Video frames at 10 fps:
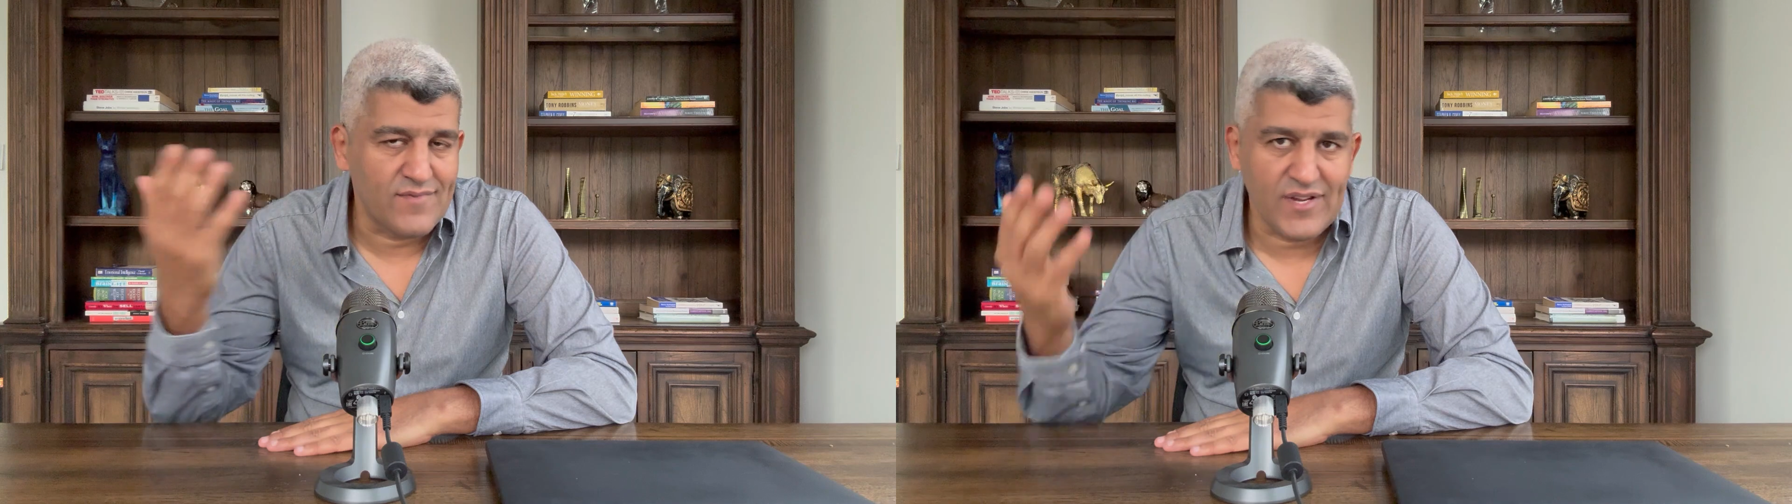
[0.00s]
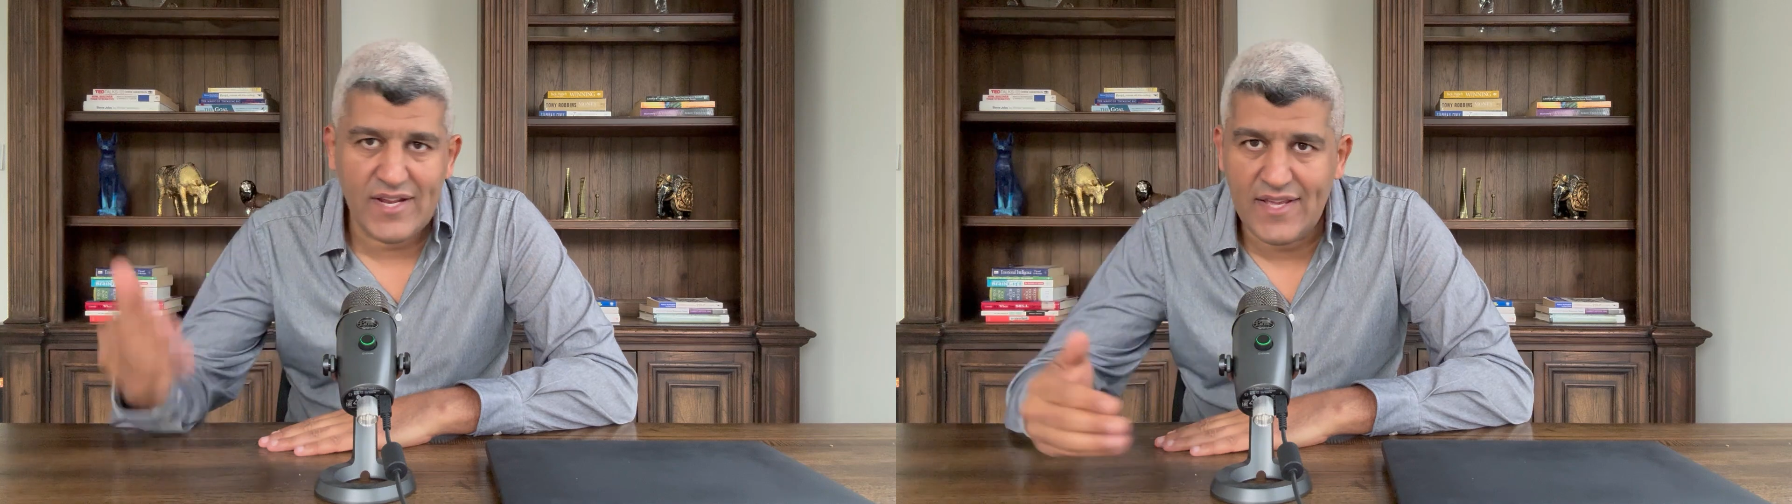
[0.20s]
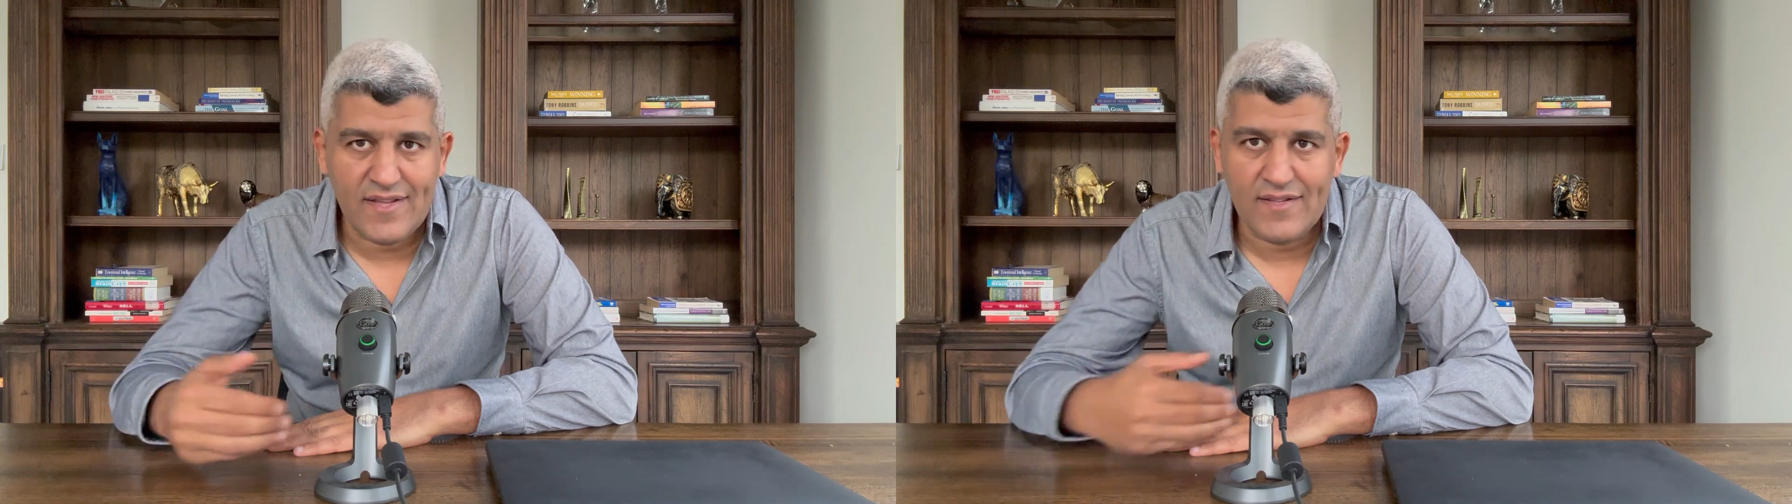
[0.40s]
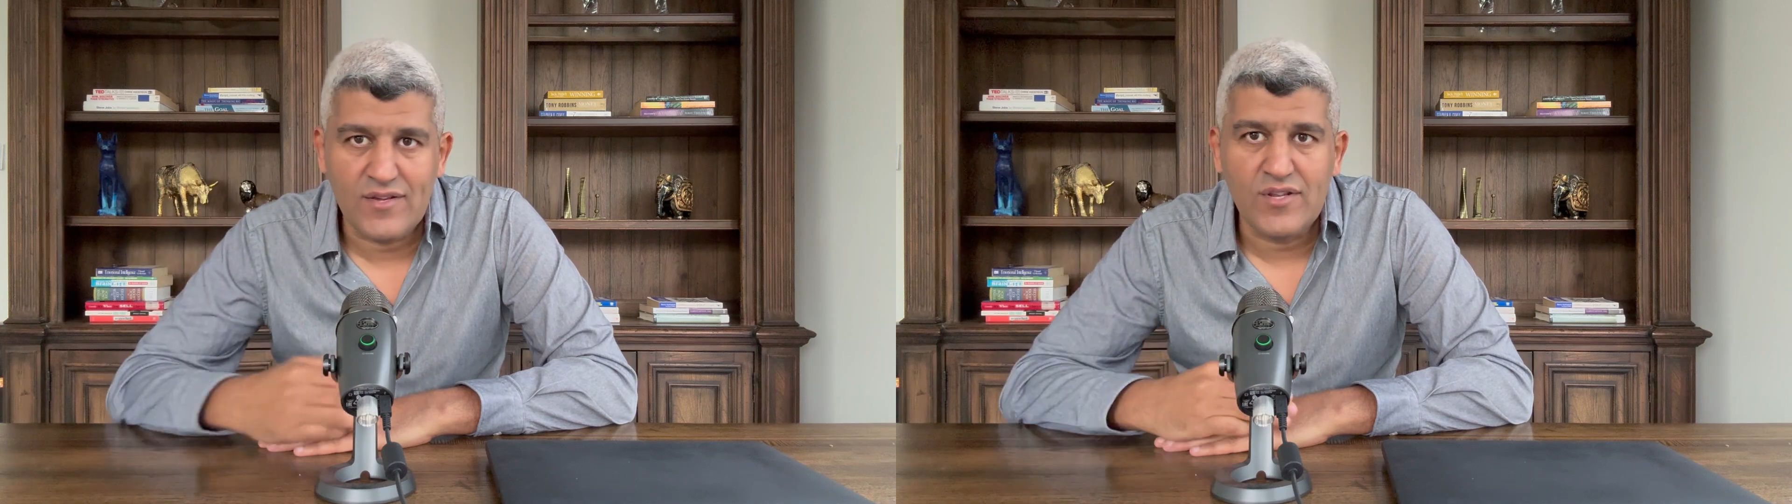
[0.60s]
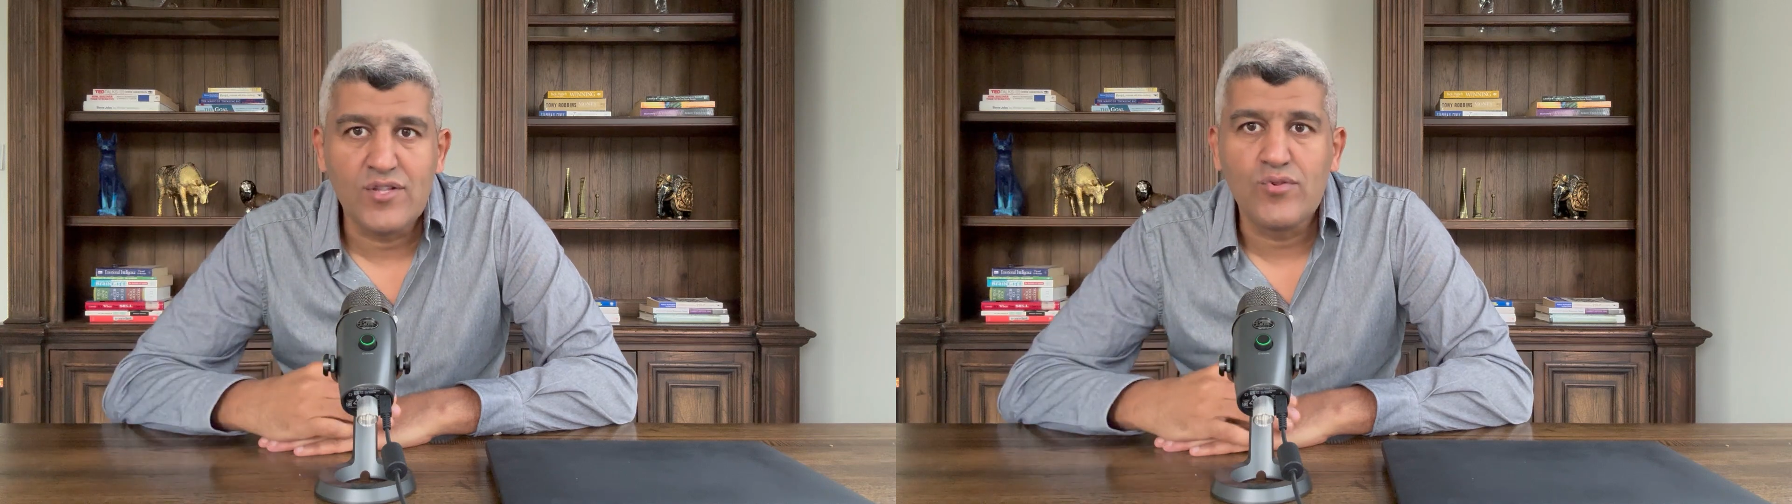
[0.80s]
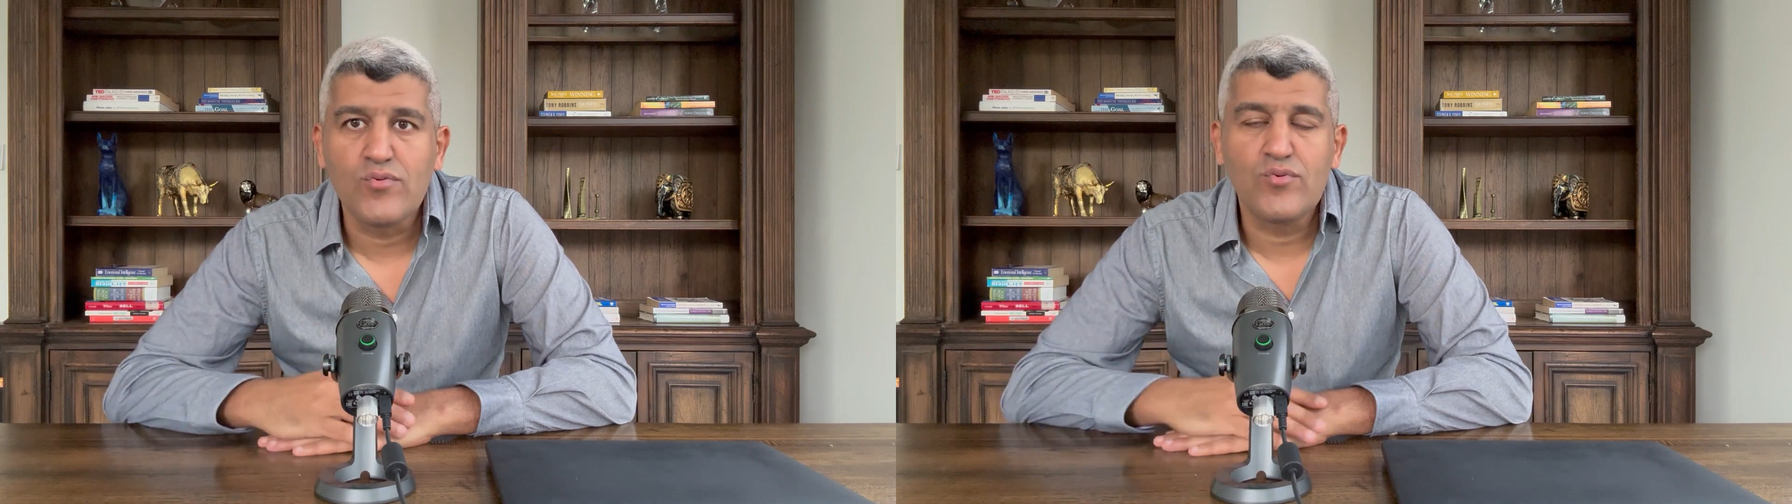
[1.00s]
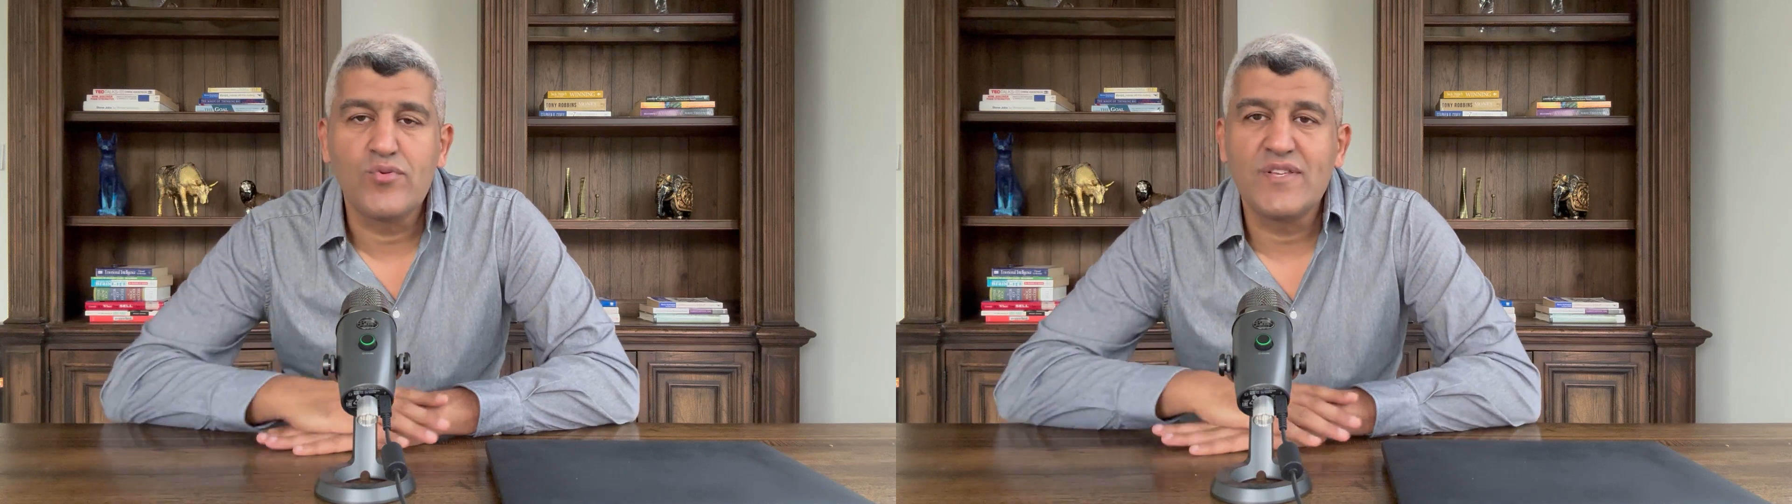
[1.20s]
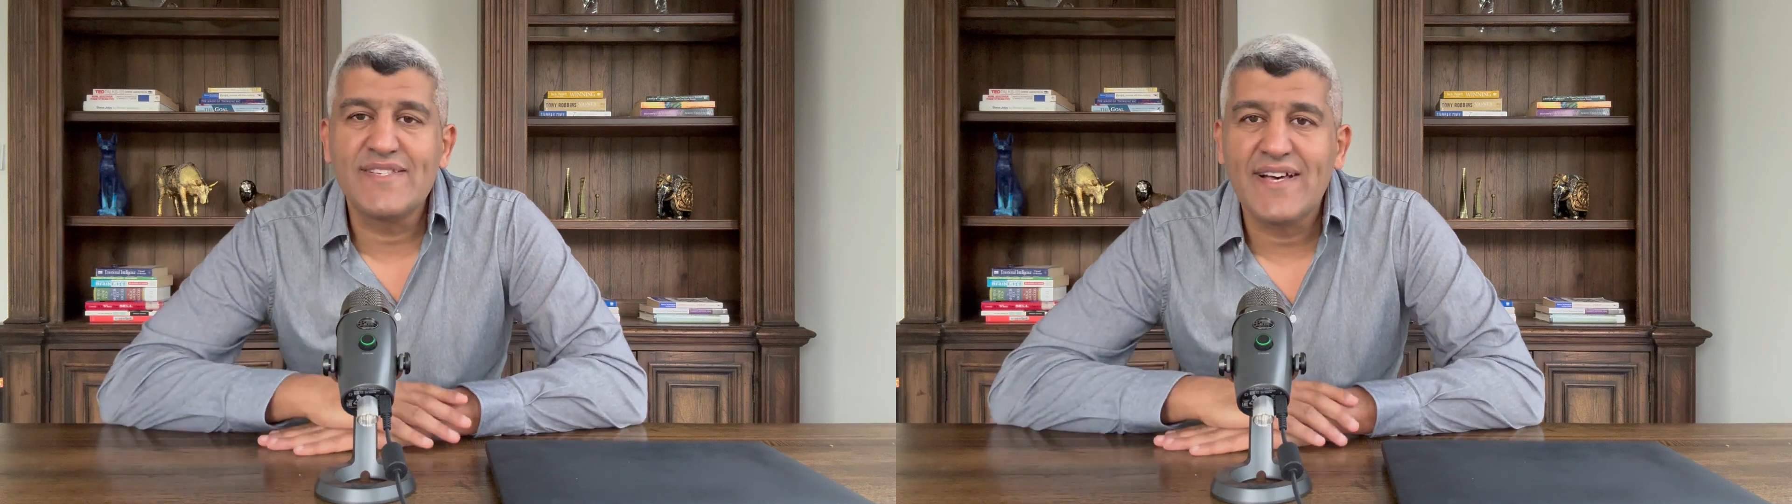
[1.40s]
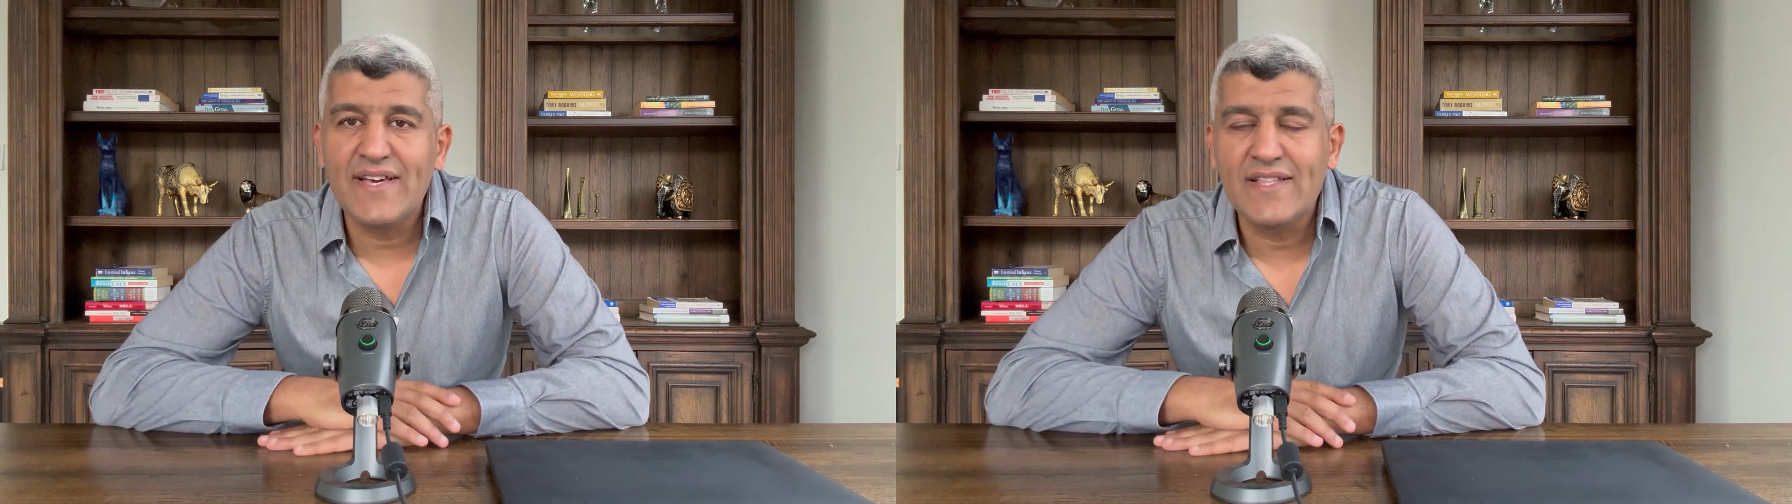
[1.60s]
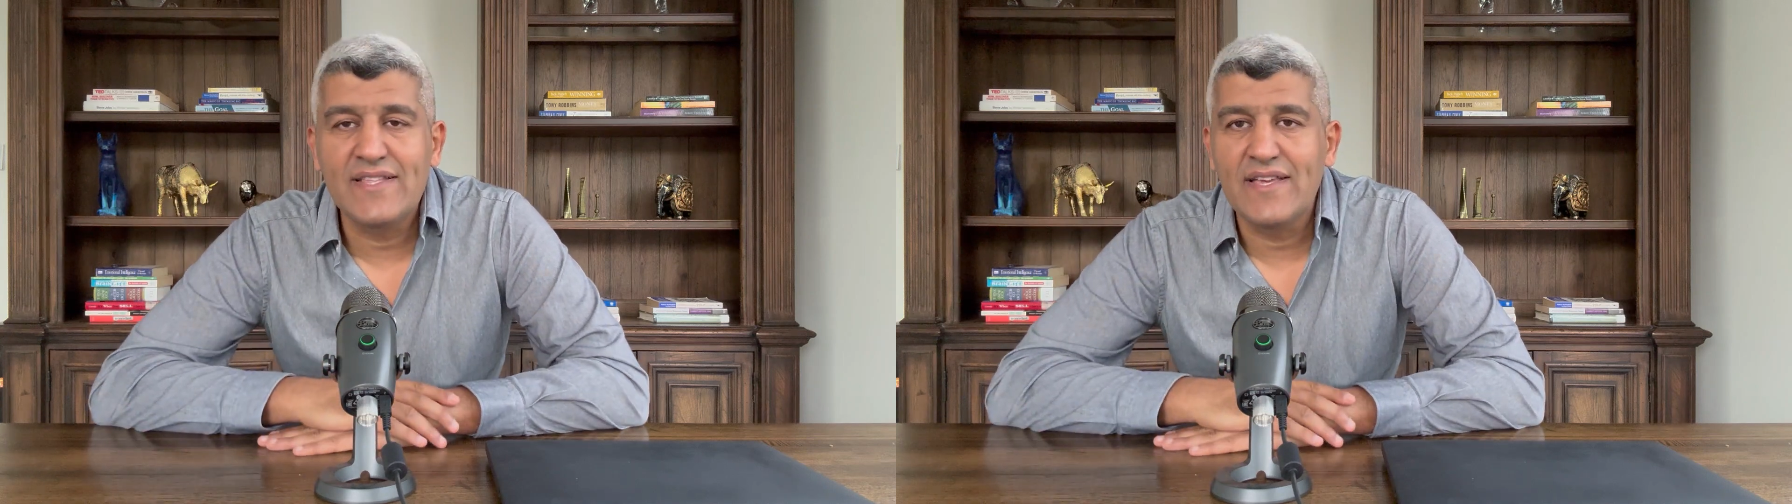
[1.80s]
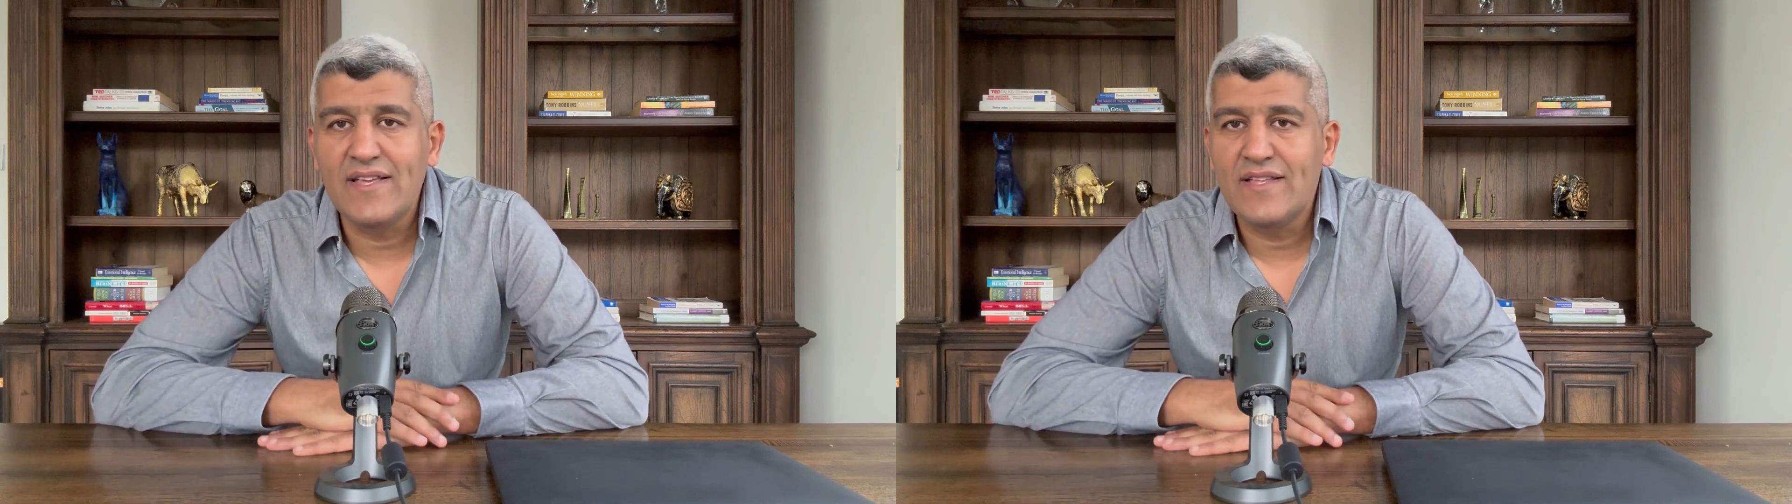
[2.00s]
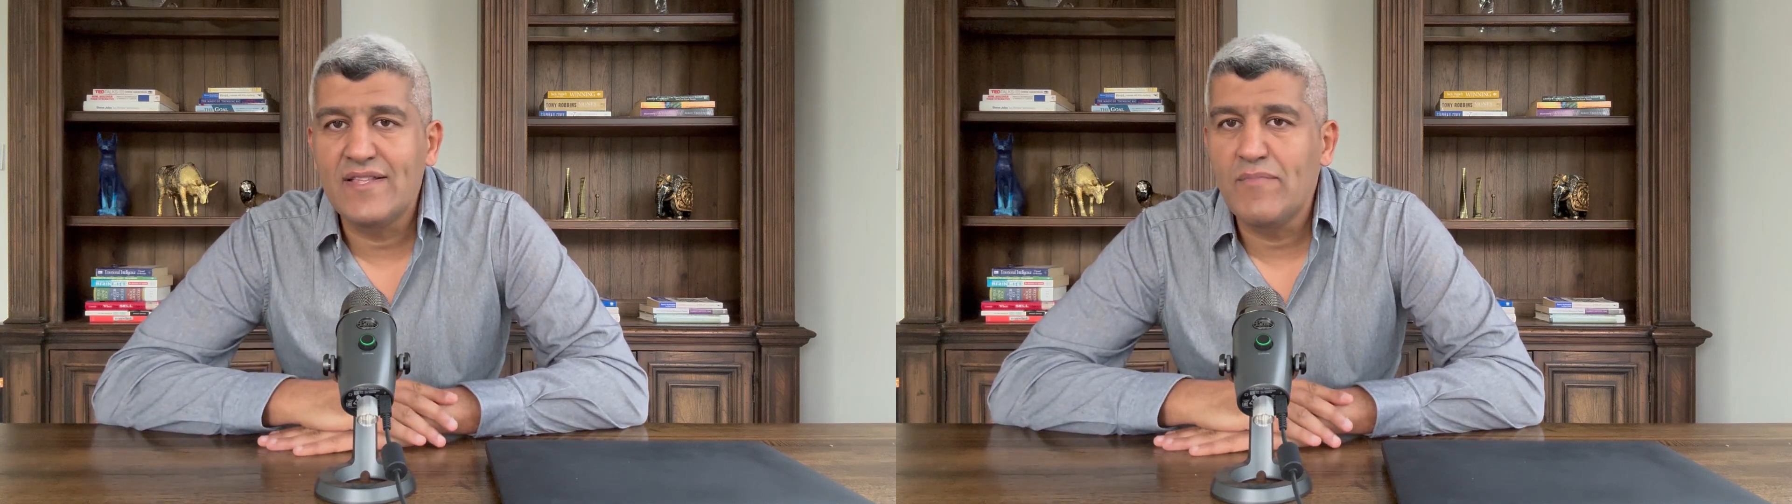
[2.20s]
really you need to decide,